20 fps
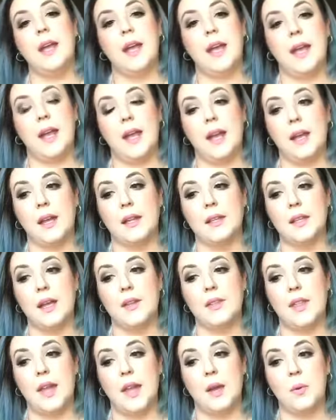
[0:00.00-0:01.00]
And
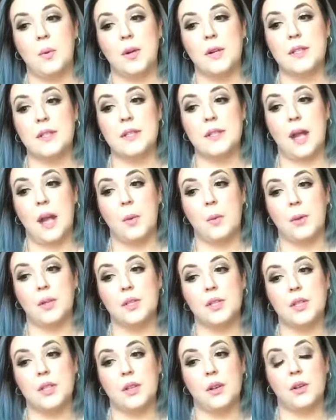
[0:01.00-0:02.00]
they were
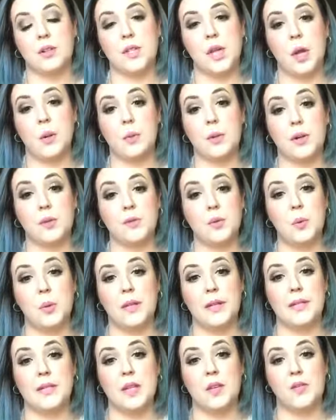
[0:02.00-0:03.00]
established in October of
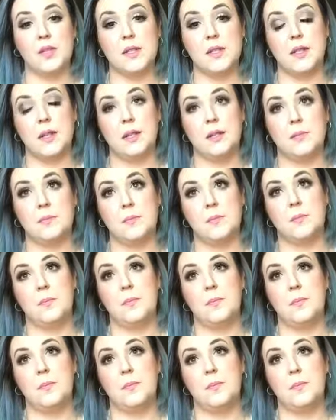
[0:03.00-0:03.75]
2017.